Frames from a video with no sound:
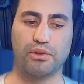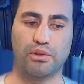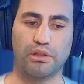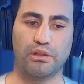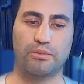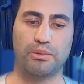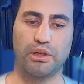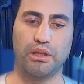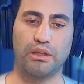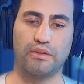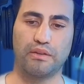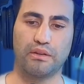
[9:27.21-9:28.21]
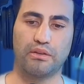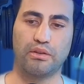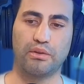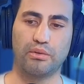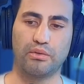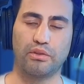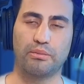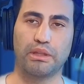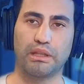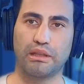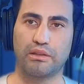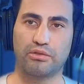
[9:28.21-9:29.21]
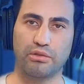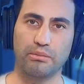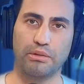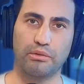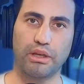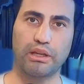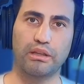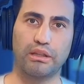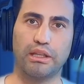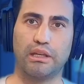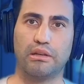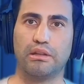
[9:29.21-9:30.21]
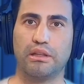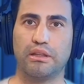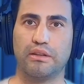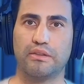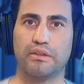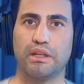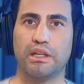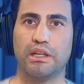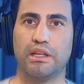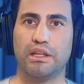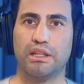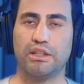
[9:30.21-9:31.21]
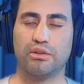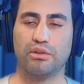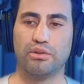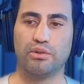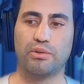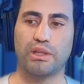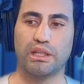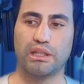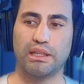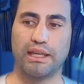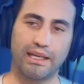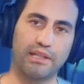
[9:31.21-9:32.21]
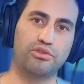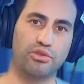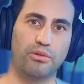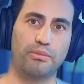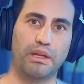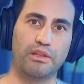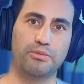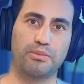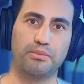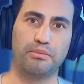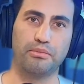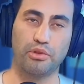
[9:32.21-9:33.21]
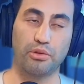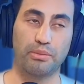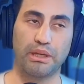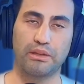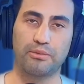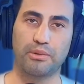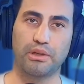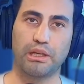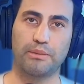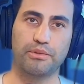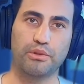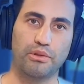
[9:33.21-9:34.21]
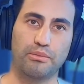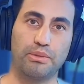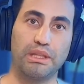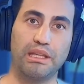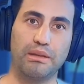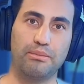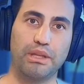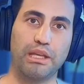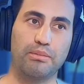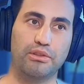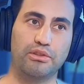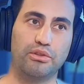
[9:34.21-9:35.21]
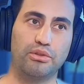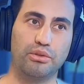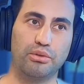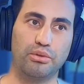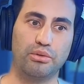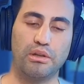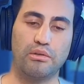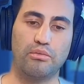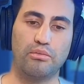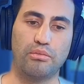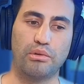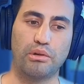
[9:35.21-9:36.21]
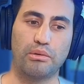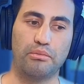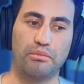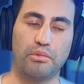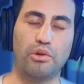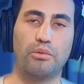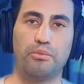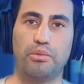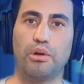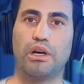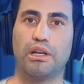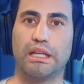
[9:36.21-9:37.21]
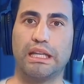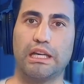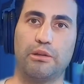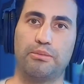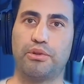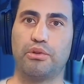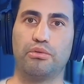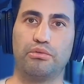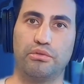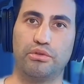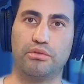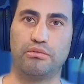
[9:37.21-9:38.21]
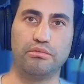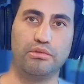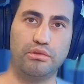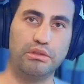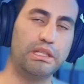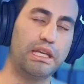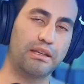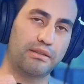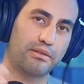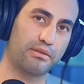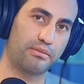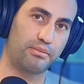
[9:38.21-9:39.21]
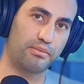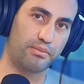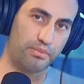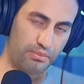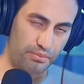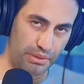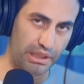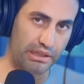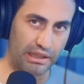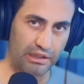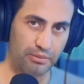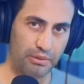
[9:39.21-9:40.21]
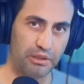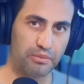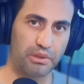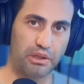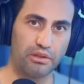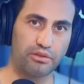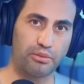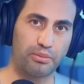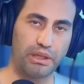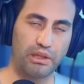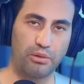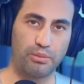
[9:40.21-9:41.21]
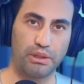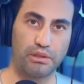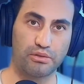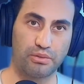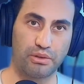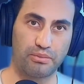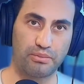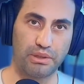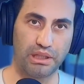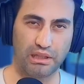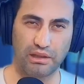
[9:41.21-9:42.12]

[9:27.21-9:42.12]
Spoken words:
your experience into something extremely regulated is, you can hedge your bets perhaps, or be able to do a more broad, helps you, yes, be in that space, but also pay your bills with being in